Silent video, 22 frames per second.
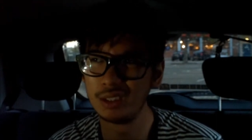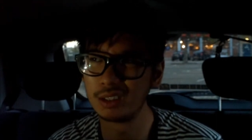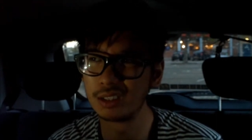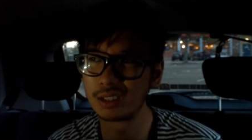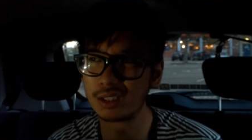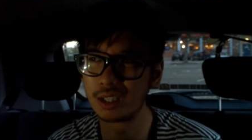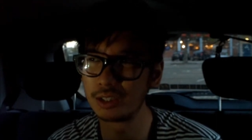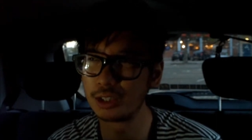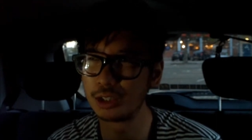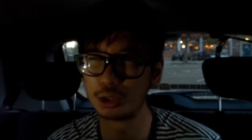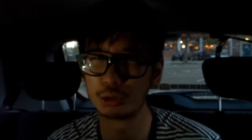It's
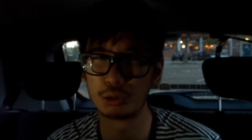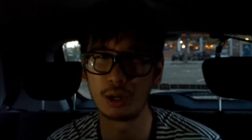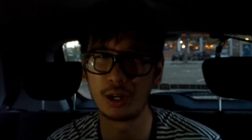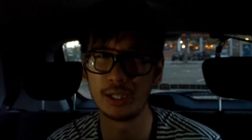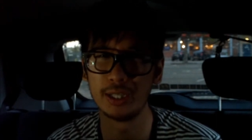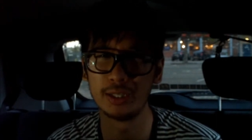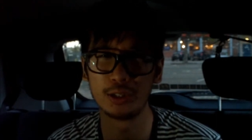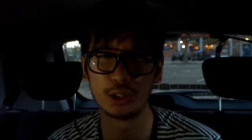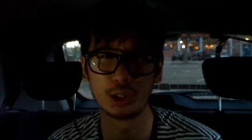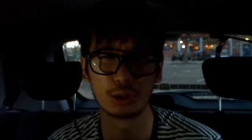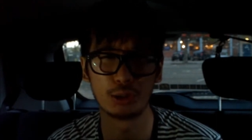just like
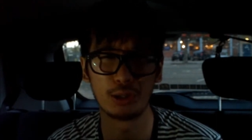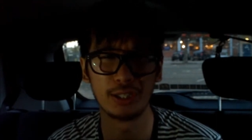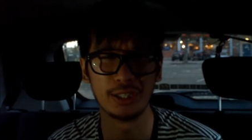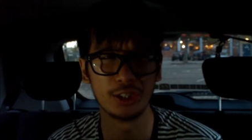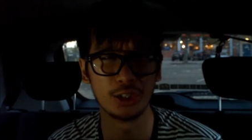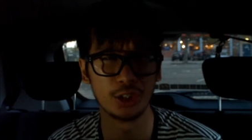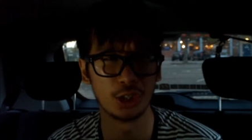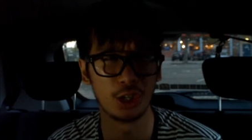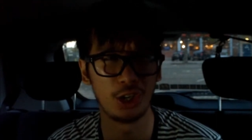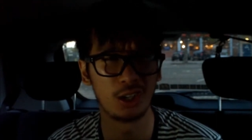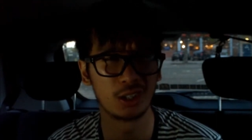dry,
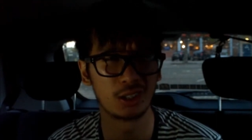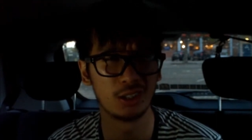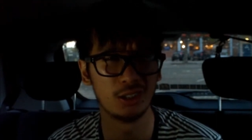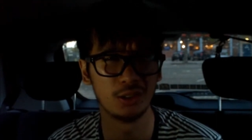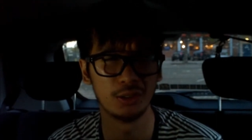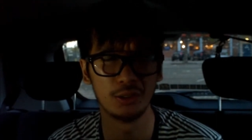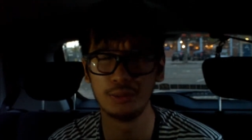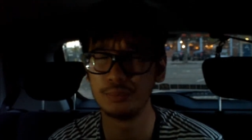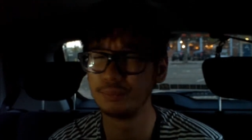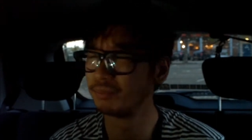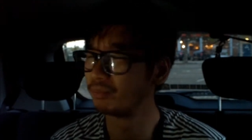dry shock.
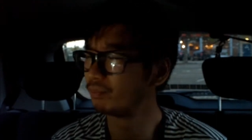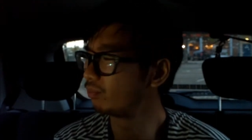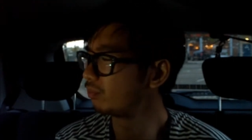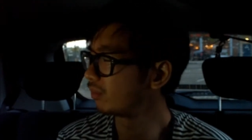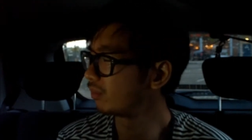You know.